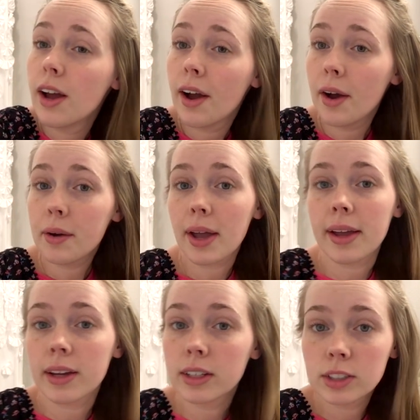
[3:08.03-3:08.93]
Okay,
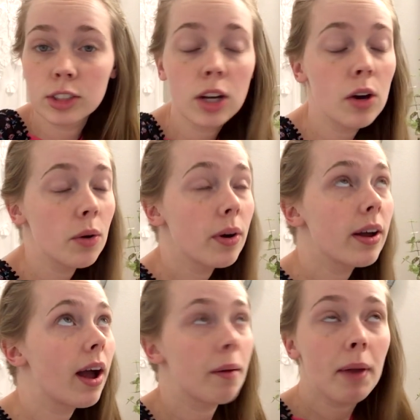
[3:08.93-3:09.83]
so
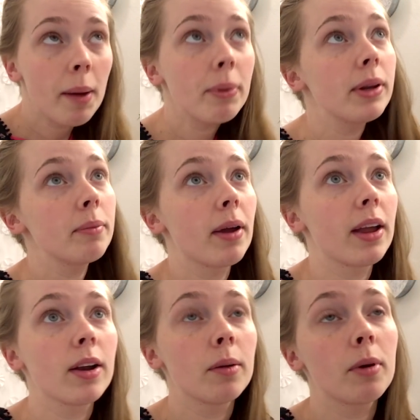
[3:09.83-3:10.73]
I'm not putting my
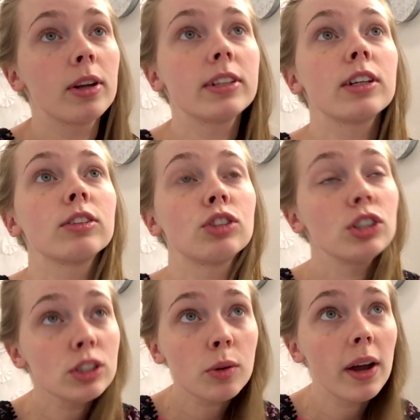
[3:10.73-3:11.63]
hair in a ponytail
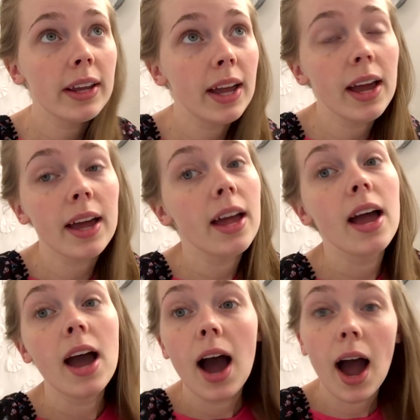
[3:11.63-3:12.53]
just quite yet.
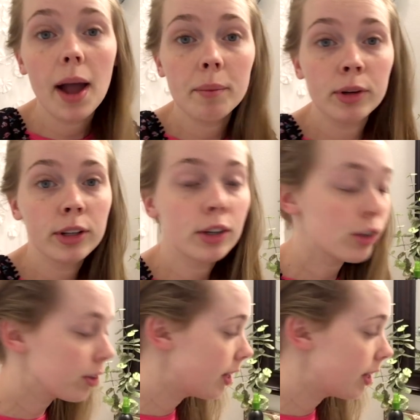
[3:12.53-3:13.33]
I'm gonna curl the